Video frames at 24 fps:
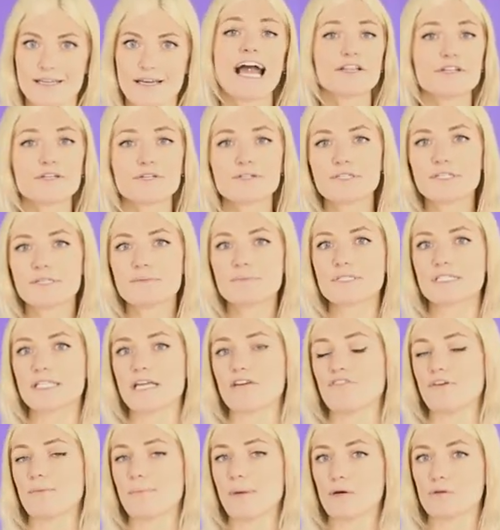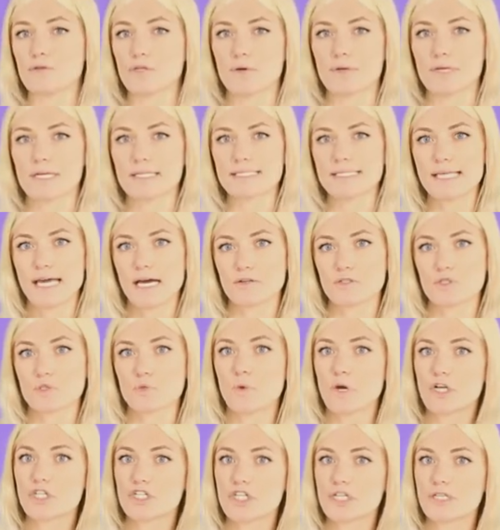I learned some stuff about Logan's house
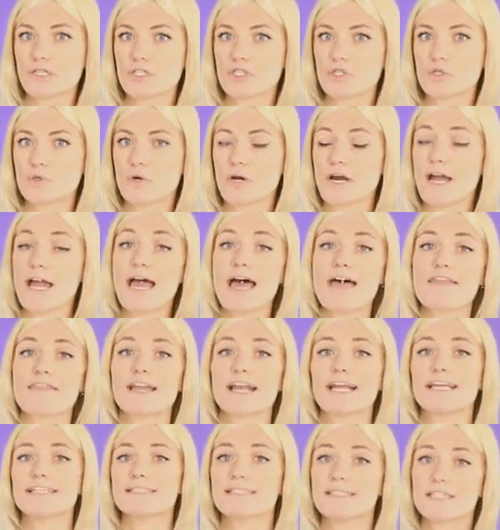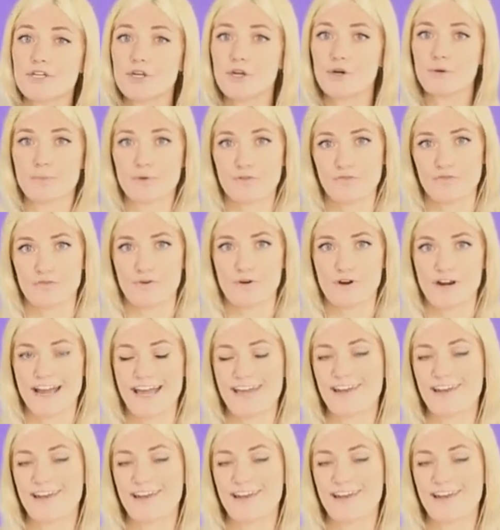watching this tour that I didn't know before,